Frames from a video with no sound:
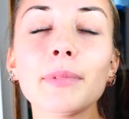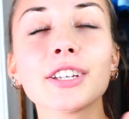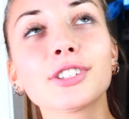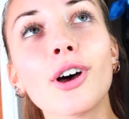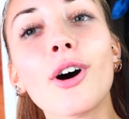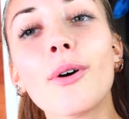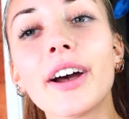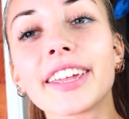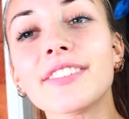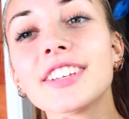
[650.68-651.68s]
So
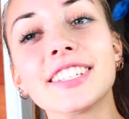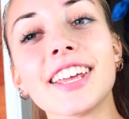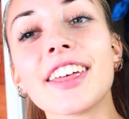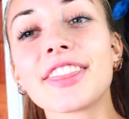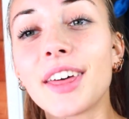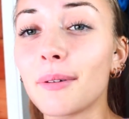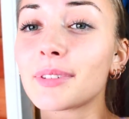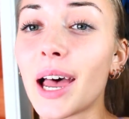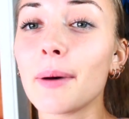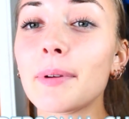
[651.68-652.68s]
give this a
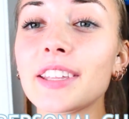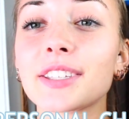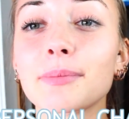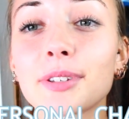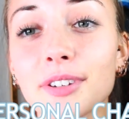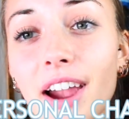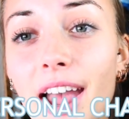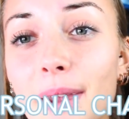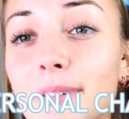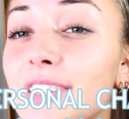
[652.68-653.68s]
thumbs up and
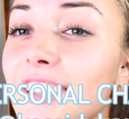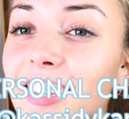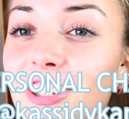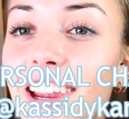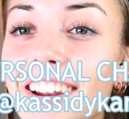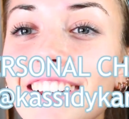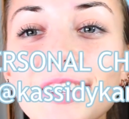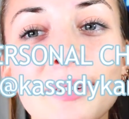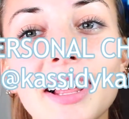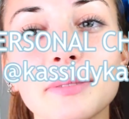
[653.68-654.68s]
subscribe to this channel
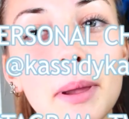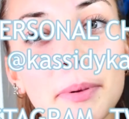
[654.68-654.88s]
as well as my